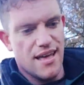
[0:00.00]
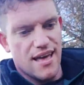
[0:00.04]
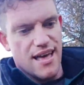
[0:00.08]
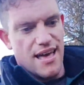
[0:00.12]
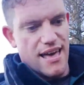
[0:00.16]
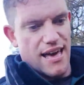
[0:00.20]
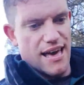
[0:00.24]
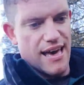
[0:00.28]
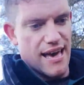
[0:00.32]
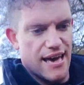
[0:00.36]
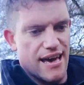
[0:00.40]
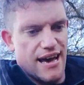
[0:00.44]

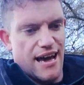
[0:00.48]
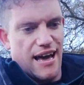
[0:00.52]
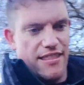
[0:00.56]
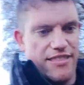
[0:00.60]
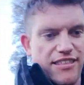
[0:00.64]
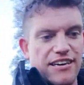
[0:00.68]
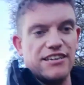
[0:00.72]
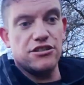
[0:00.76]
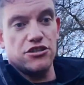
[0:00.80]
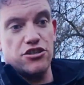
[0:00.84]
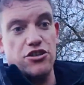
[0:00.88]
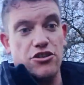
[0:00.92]
I
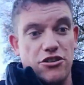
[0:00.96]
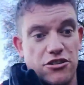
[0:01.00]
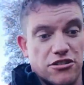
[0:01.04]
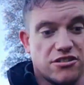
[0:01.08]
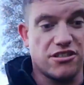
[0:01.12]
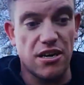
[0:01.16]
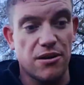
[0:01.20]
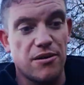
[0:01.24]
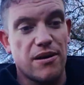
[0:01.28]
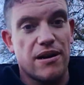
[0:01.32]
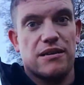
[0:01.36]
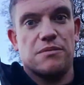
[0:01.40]
think she
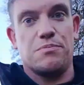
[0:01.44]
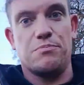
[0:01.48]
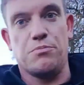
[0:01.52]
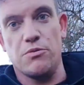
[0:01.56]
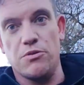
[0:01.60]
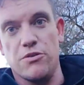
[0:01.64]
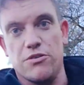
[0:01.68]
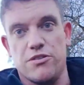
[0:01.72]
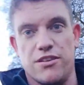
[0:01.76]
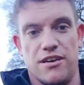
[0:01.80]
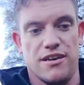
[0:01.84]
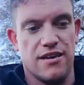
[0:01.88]
could do it,
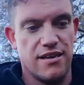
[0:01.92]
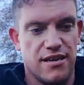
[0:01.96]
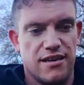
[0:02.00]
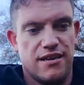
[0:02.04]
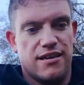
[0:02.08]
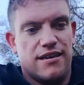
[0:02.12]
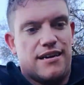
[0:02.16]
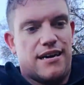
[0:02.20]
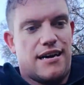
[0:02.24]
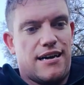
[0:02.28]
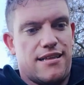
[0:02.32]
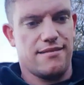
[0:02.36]
but
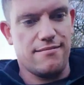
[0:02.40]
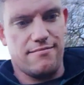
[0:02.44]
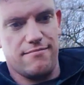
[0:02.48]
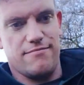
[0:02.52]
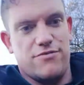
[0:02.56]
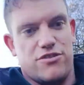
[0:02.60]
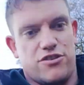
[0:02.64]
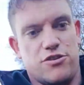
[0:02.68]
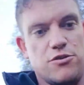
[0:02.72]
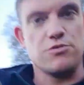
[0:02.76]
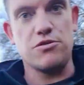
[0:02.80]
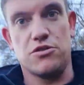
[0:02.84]

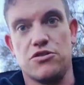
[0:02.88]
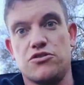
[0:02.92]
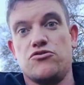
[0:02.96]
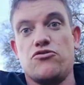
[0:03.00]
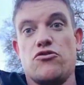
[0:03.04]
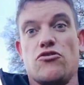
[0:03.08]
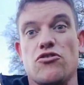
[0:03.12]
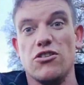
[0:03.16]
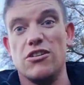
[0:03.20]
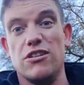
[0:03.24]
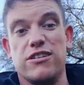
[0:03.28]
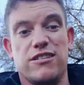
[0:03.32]
she would
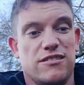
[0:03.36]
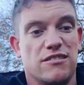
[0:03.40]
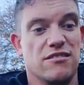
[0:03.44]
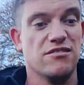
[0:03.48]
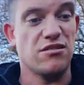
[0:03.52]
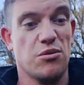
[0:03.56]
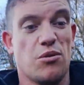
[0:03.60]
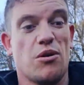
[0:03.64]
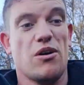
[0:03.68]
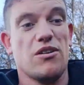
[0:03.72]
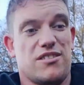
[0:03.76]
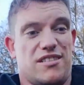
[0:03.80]
struggle
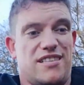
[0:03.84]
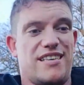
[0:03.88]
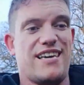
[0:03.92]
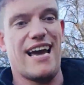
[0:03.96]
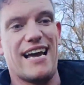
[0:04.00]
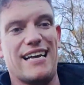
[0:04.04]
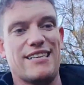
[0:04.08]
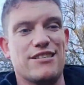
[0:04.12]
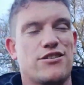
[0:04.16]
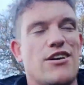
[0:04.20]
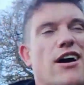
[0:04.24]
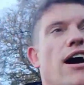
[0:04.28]
towards the
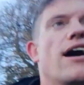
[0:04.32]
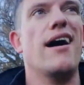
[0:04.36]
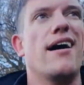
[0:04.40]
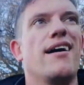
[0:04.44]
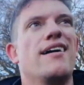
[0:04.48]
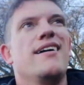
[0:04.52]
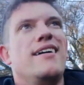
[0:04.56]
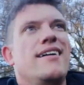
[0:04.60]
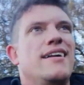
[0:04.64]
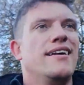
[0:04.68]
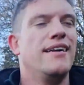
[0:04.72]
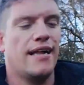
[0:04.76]
end, so I
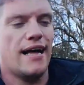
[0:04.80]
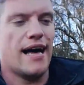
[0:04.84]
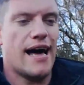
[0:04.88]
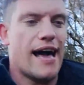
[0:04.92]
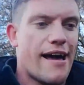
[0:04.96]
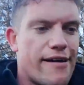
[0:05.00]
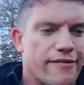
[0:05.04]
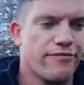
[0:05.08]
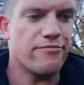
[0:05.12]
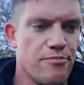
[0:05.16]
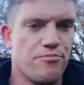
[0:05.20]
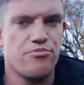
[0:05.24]

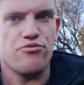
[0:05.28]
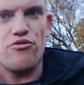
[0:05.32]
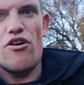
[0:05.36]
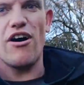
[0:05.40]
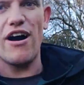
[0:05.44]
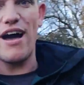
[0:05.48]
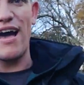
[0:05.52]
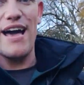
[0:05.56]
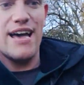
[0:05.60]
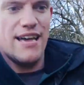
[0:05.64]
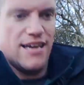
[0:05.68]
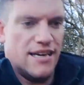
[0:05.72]
haven't
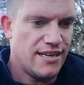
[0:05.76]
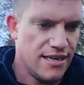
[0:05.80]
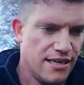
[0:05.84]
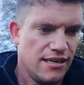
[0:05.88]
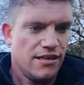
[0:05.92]
brought her.